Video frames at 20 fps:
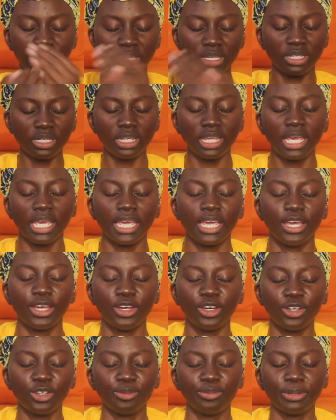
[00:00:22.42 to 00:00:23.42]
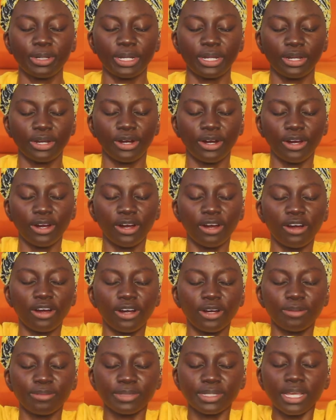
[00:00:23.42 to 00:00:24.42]
Inhale, bringing our
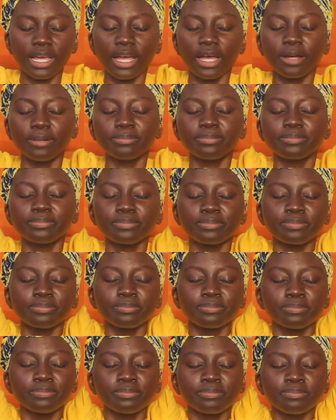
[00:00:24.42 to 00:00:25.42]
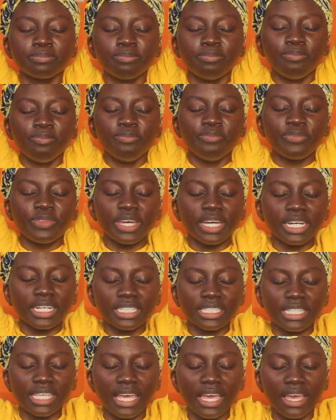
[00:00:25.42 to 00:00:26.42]
arms up.
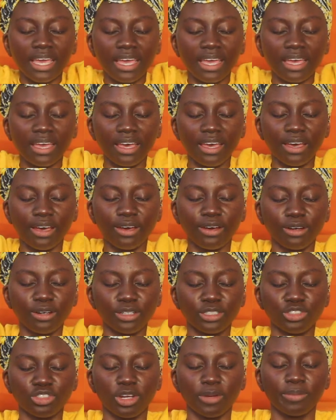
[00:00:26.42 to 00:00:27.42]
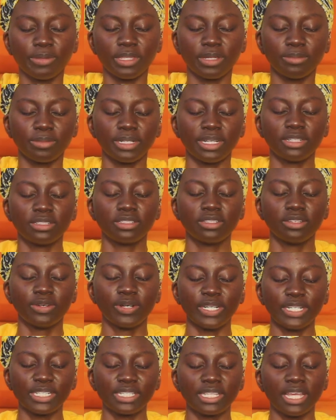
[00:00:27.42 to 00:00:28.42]
Exhale, dropping them down to
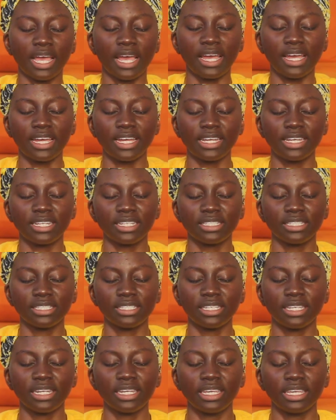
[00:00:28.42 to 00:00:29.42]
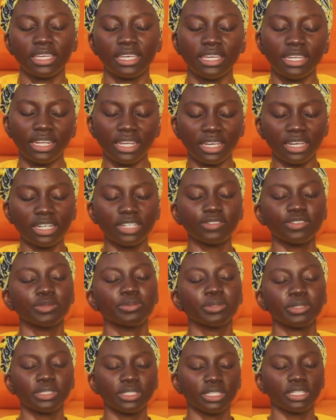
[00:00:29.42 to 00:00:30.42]
our sides, sitting in a
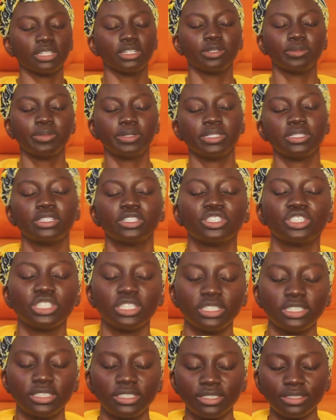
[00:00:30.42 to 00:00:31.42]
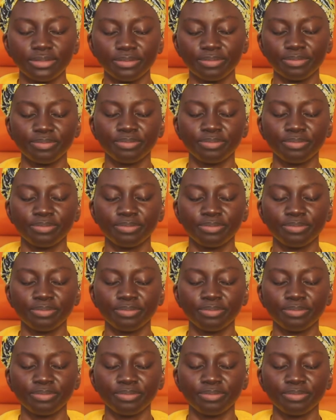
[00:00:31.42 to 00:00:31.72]
comfortable seated position.